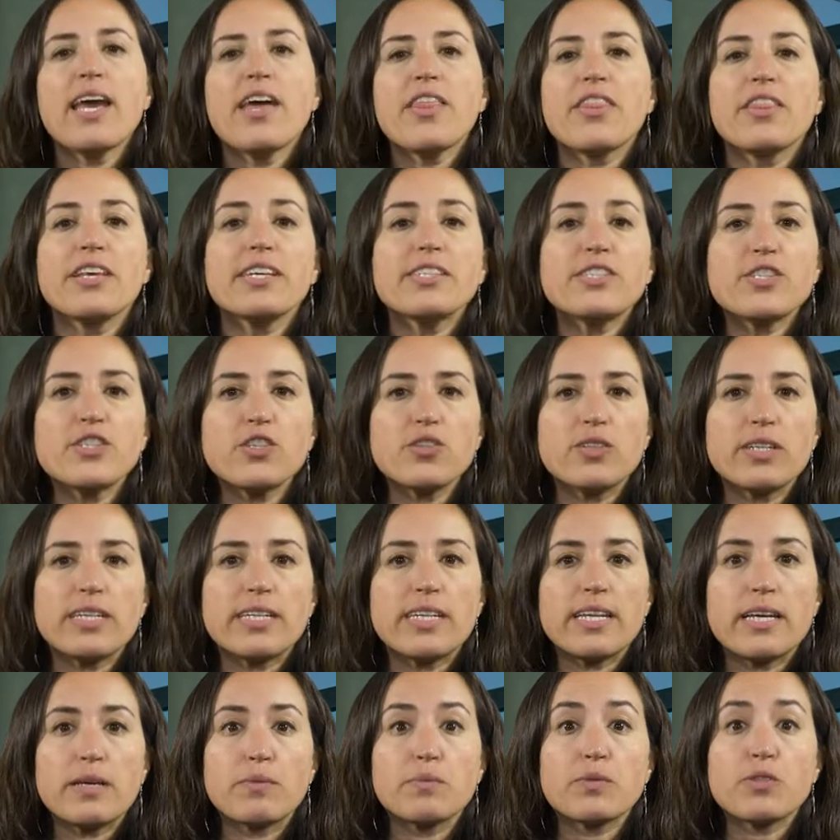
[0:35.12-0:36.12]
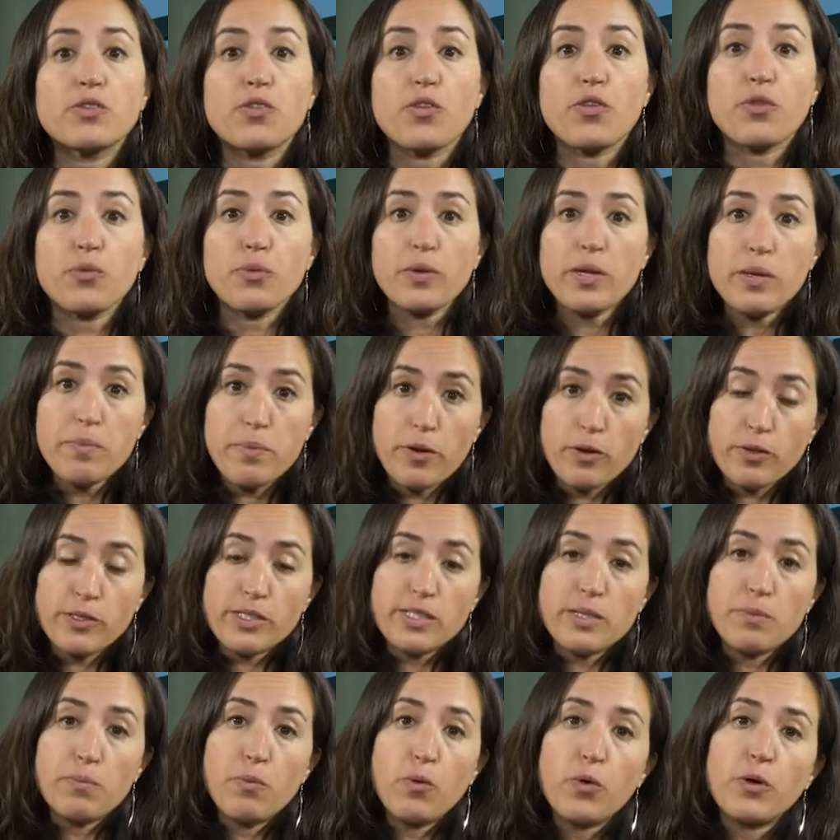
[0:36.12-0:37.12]
This unit names the three most
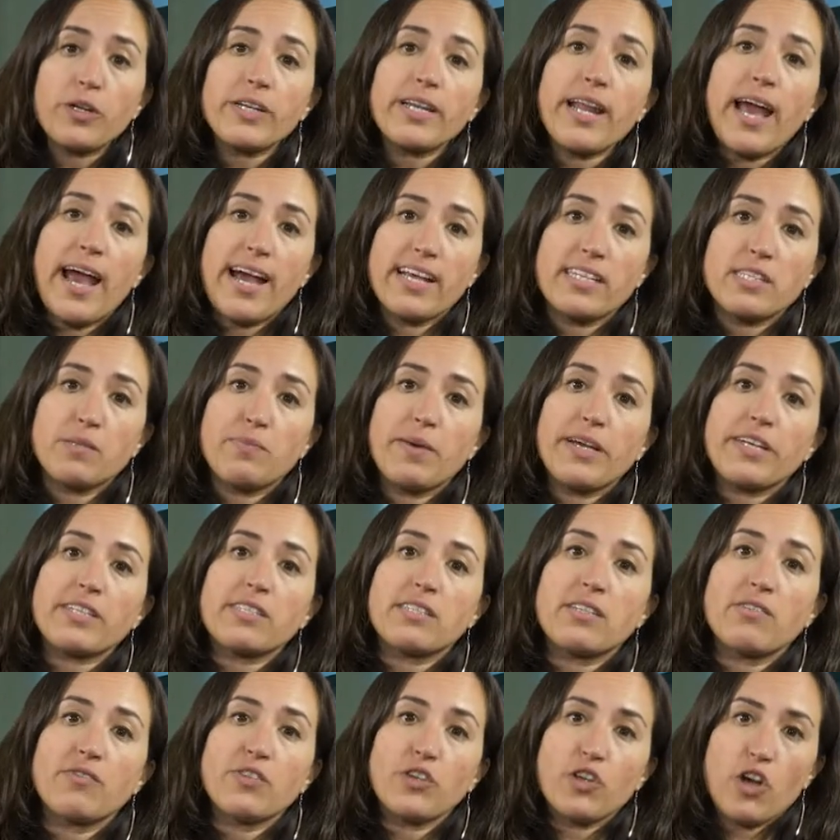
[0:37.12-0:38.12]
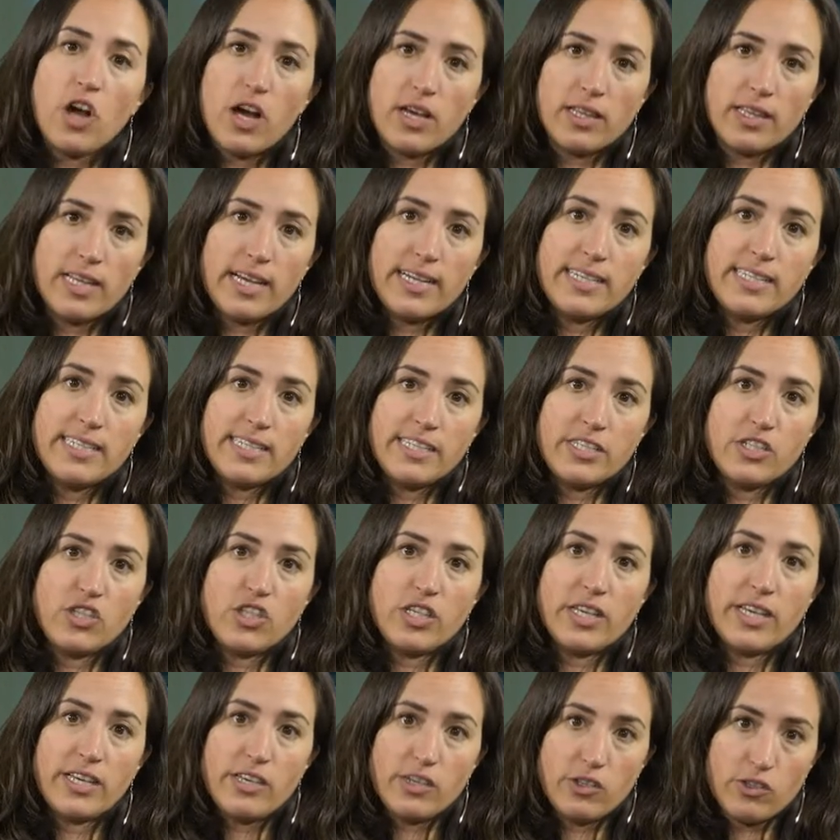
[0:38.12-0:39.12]
important aspects of your online
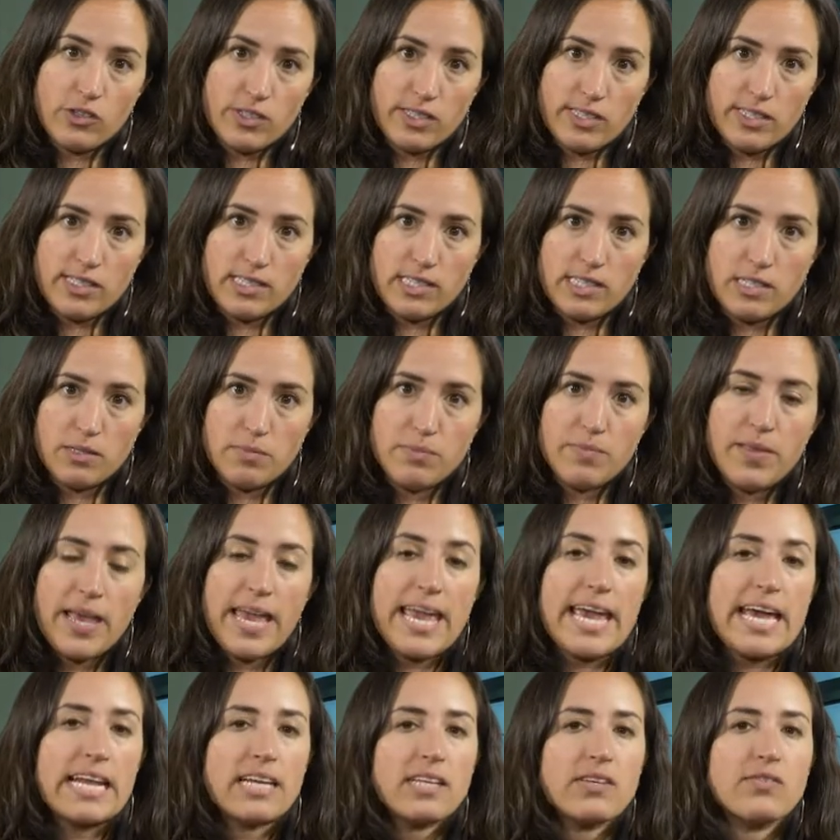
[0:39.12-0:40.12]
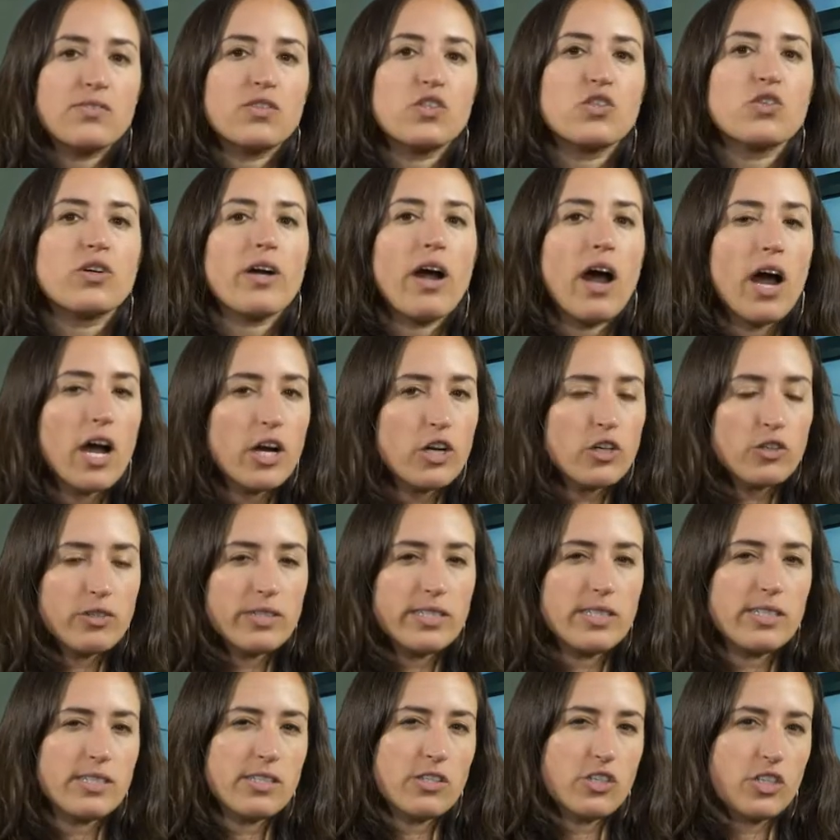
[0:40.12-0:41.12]
teaching ecosystem and gives you
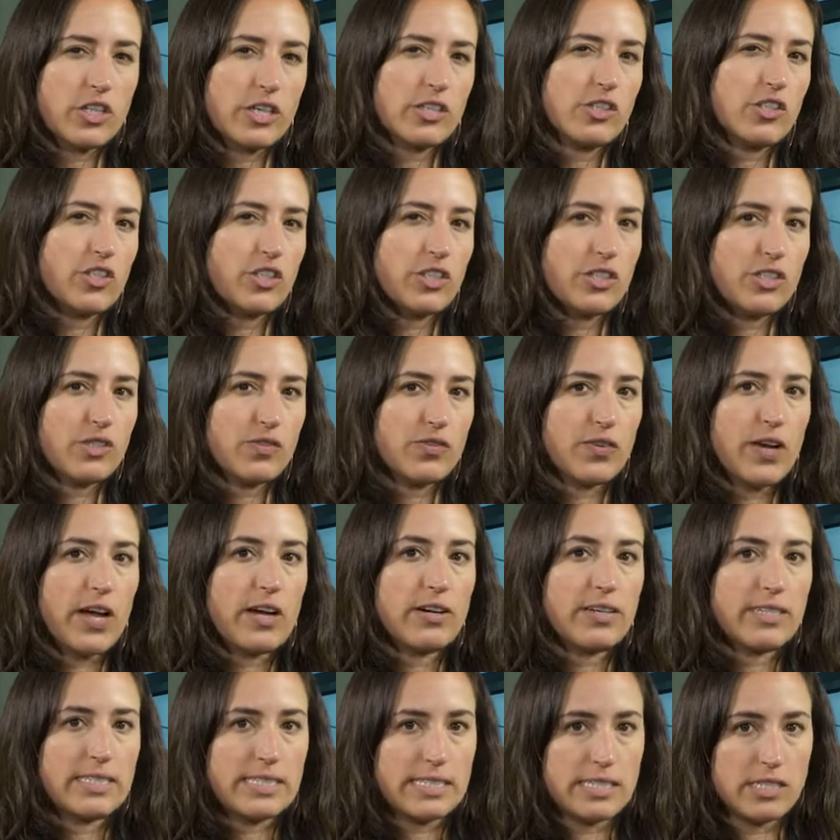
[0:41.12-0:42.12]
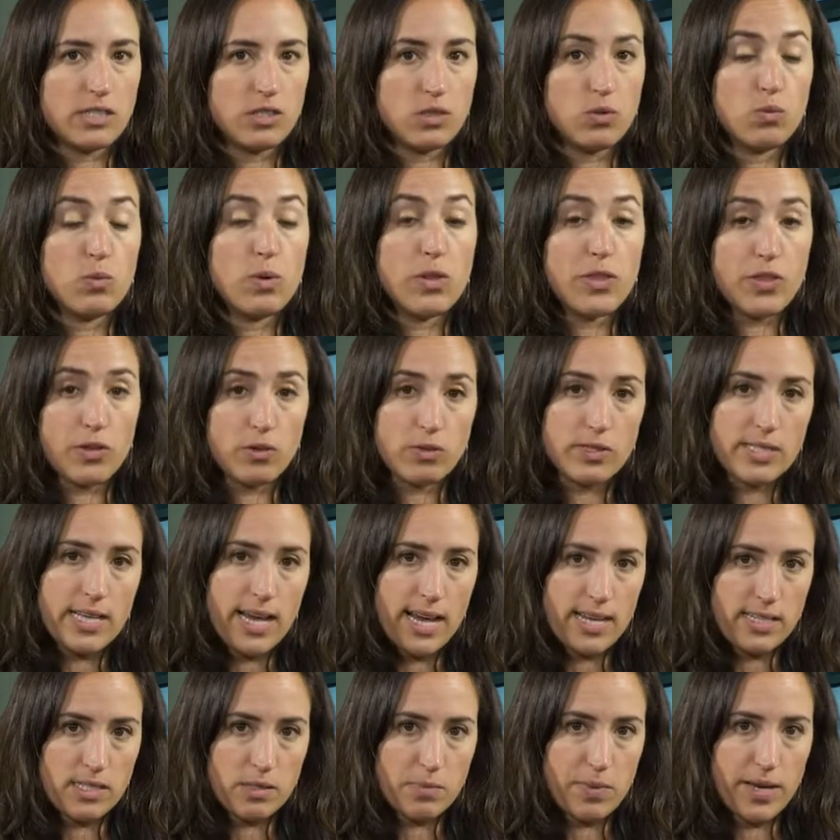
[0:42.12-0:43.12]
concrete suggestions for how to deal with those
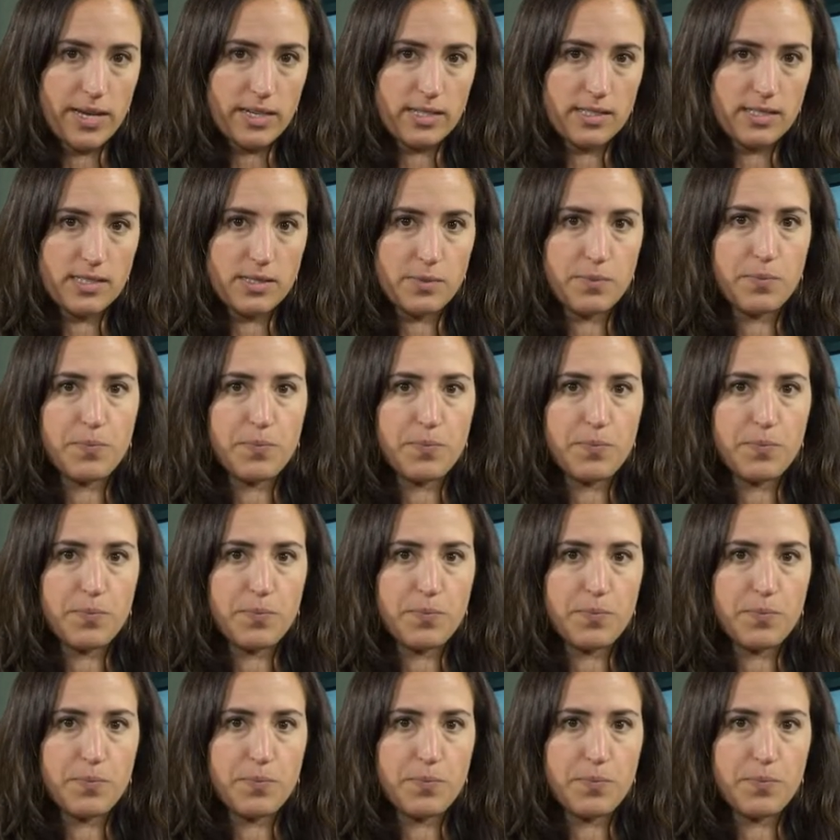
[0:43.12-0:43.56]
aspects.